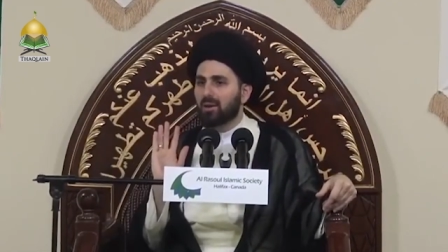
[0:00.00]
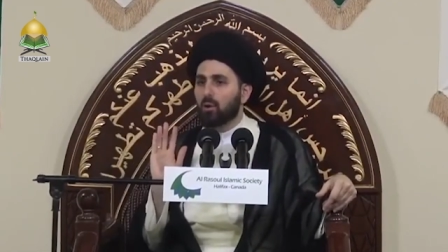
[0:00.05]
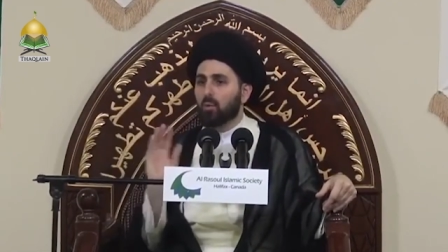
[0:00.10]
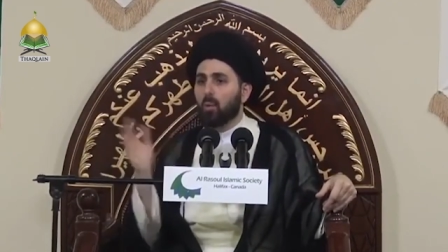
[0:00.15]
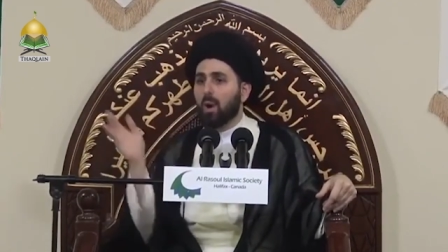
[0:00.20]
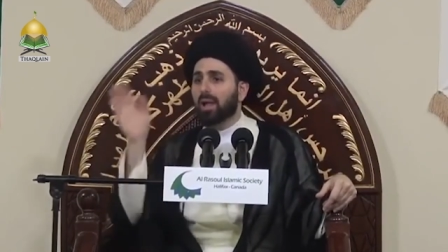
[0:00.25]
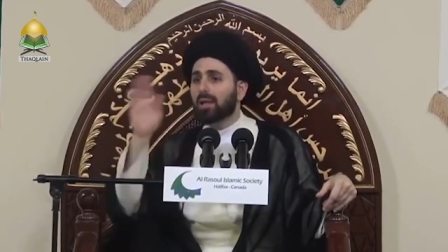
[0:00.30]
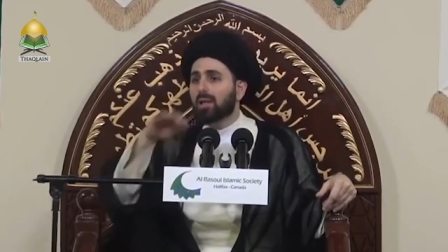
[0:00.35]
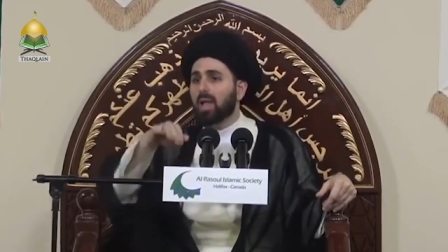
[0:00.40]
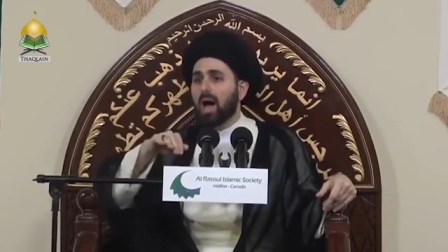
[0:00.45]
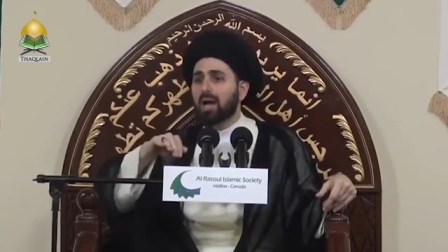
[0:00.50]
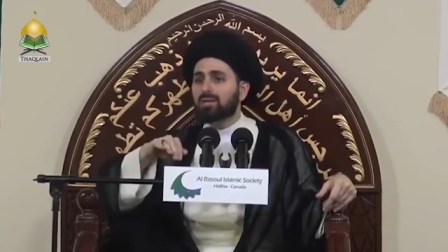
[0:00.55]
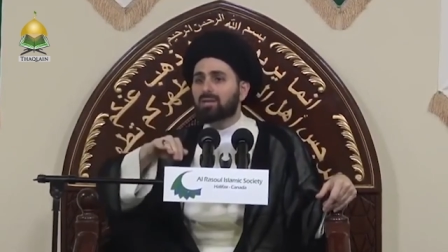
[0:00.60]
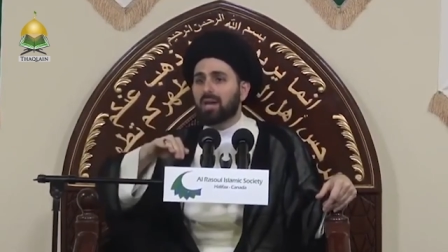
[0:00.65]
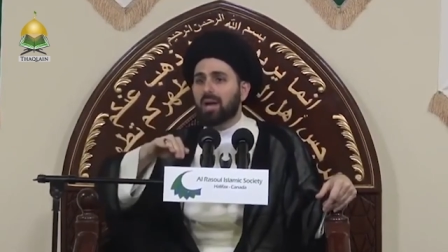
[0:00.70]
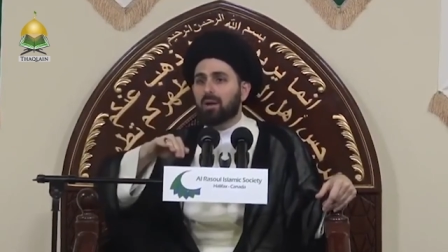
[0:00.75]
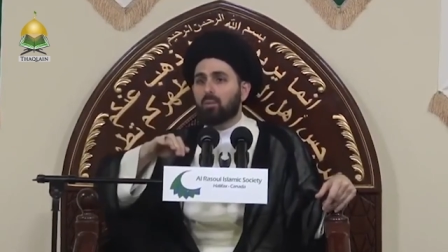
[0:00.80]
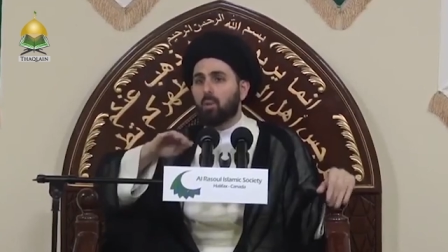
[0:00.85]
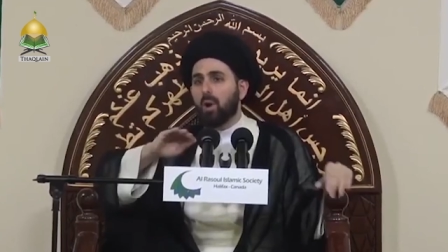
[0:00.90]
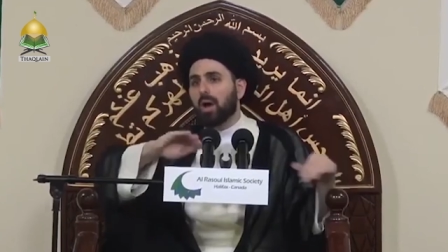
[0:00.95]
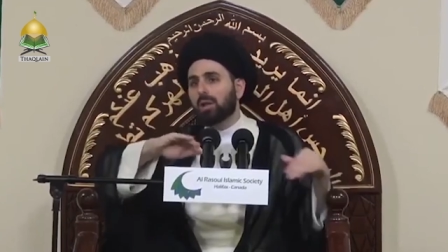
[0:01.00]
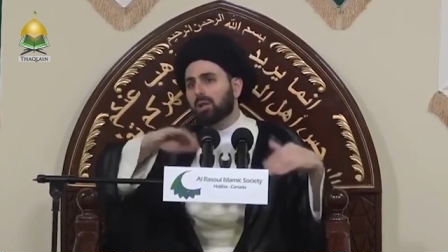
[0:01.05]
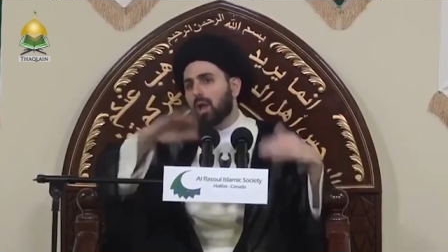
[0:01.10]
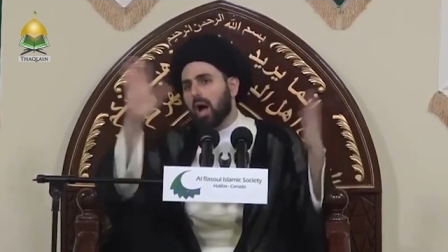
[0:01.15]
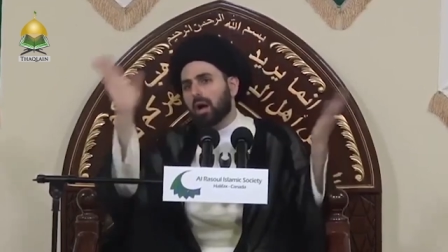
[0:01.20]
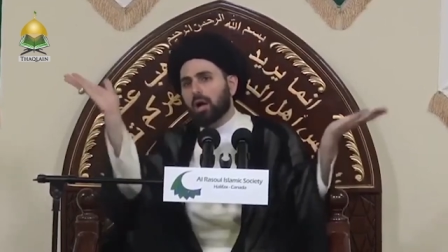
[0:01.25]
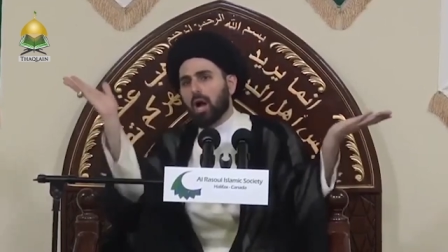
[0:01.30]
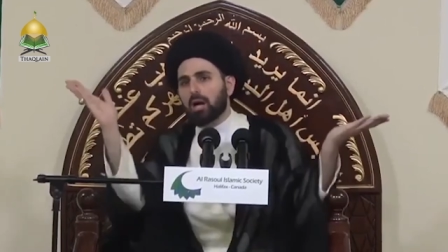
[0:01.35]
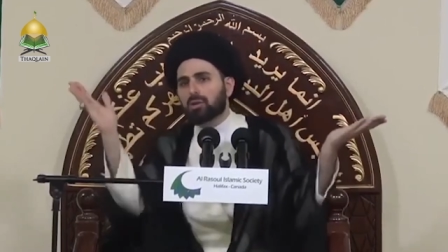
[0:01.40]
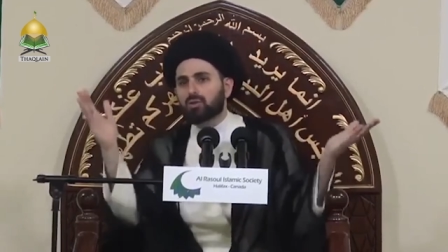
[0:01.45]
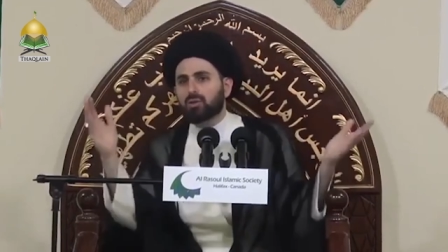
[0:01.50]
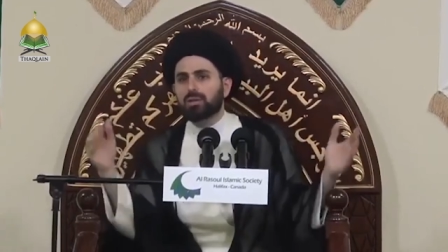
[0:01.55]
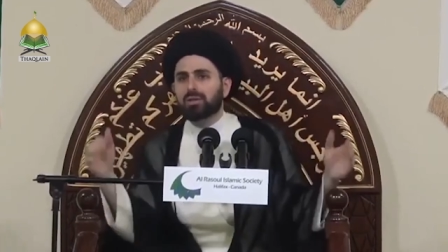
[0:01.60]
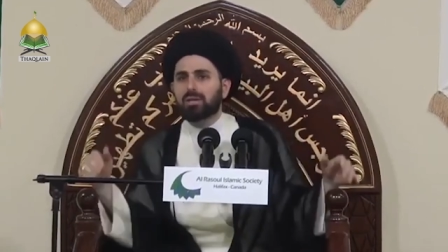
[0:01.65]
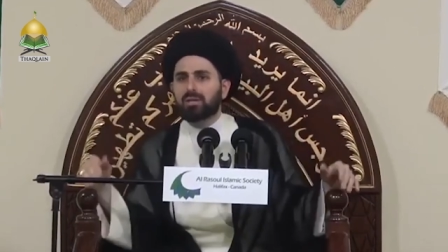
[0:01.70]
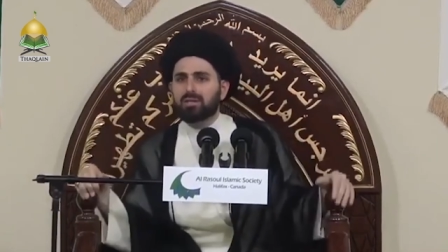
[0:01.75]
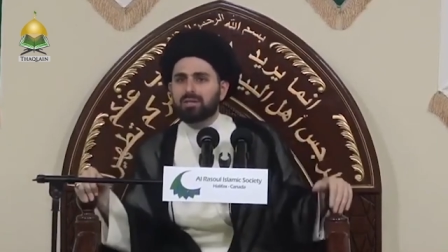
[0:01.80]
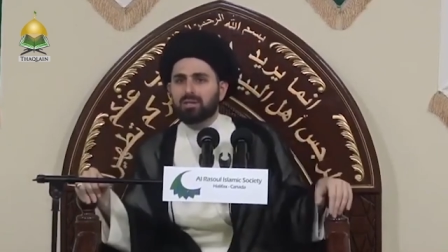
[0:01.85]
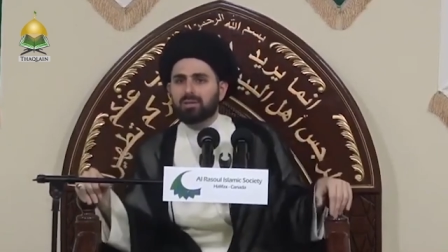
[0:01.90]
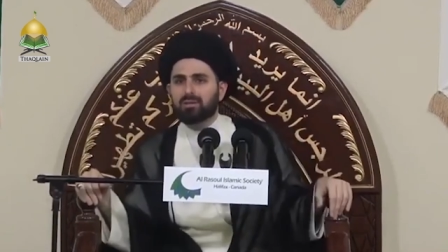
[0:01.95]
One law
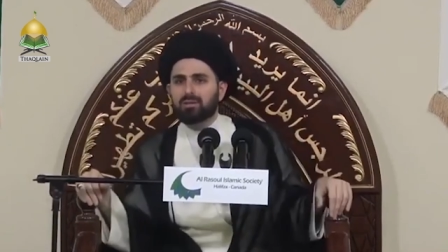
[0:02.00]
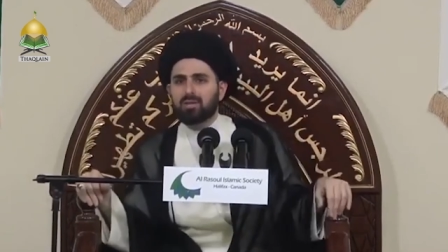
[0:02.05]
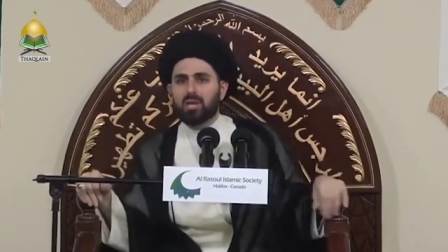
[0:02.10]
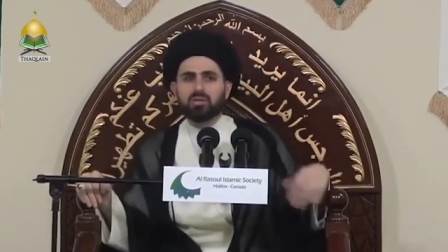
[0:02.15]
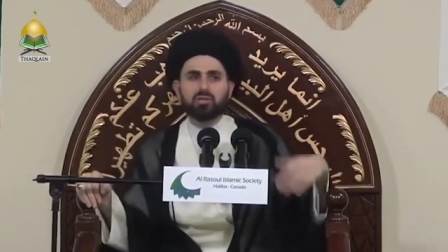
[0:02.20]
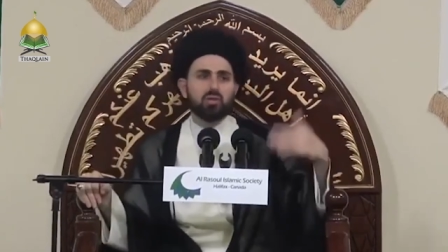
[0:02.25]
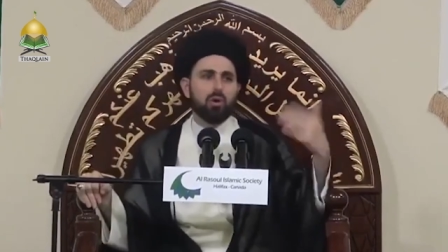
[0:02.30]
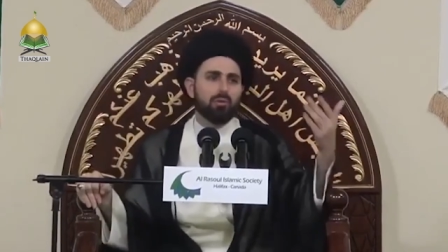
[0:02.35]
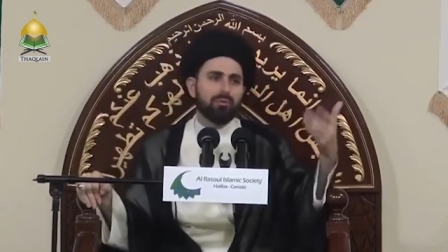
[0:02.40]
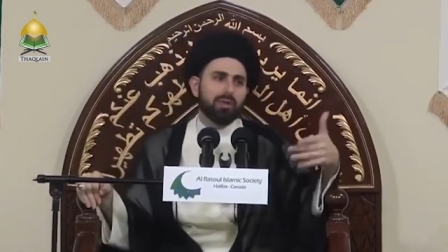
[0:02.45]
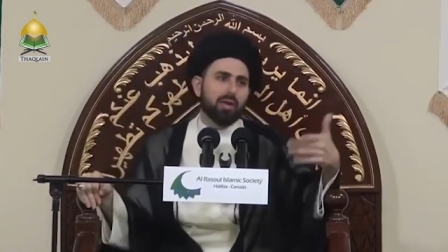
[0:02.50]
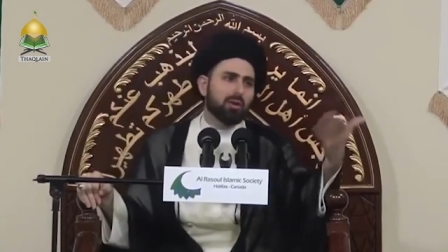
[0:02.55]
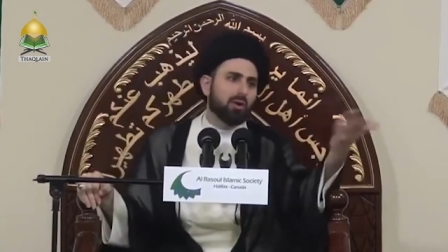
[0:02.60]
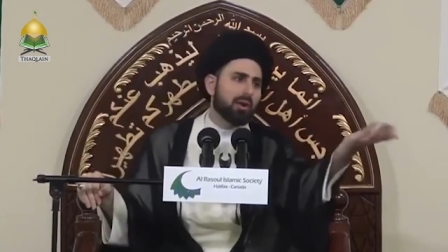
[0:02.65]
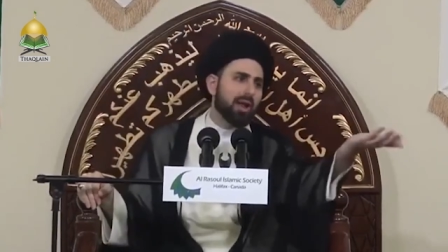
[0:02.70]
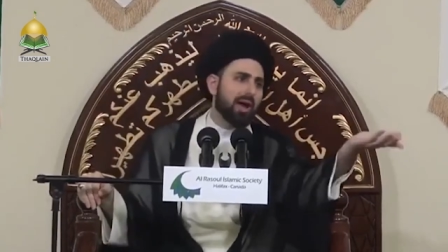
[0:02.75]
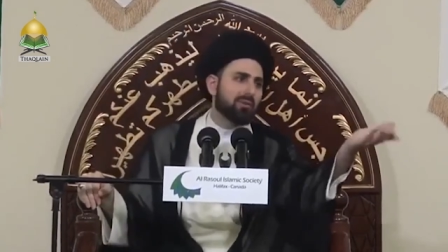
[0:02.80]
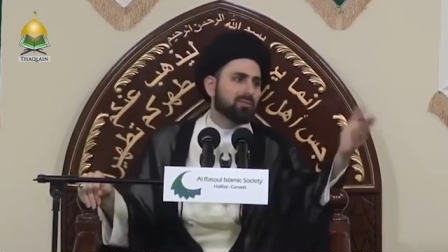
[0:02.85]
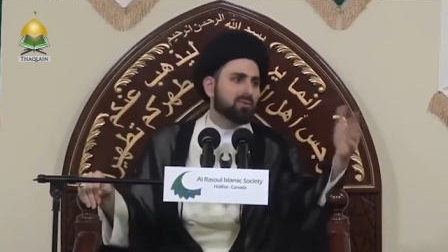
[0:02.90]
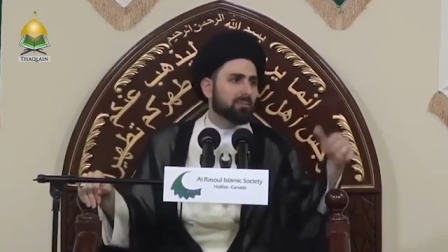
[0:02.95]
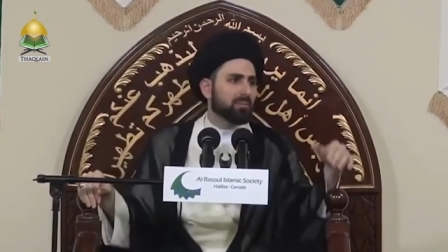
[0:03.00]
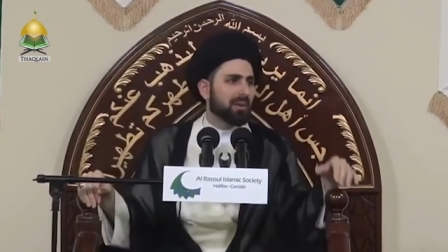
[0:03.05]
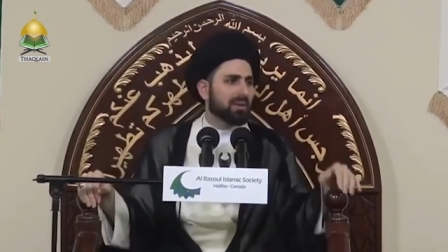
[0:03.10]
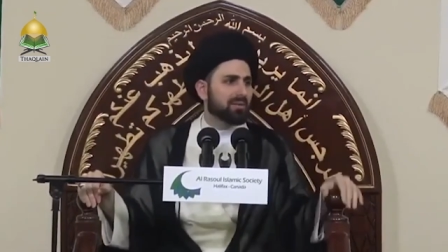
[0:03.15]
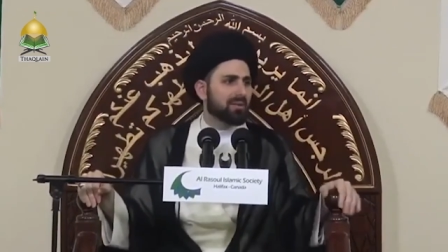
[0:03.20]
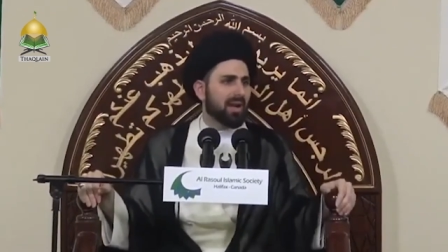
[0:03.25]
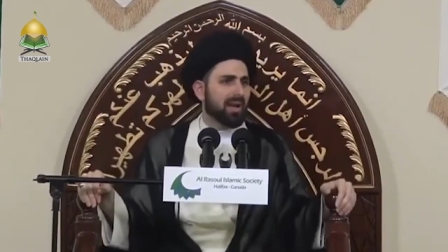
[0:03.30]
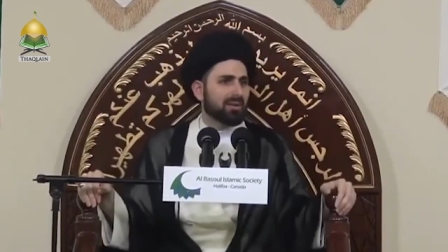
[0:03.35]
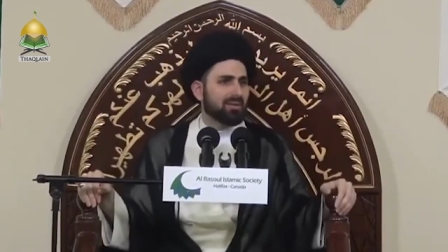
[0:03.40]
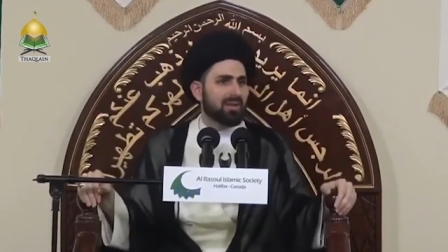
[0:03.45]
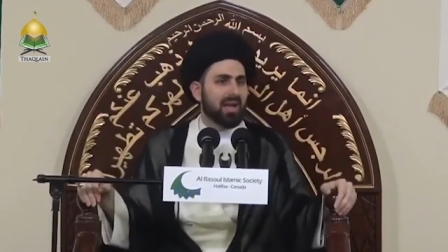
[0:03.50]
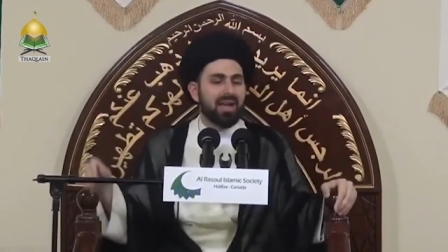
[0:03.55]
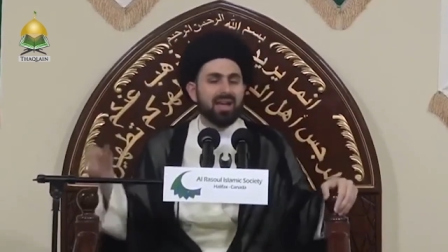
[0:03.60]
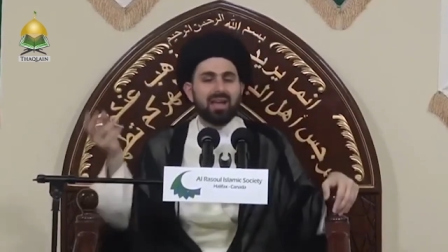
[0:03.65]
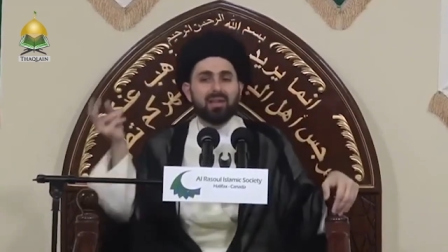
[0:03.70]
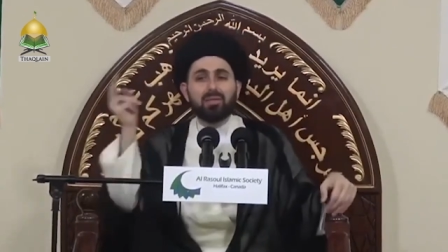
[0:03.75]
contradicts it, says no, they don't have to pay tax.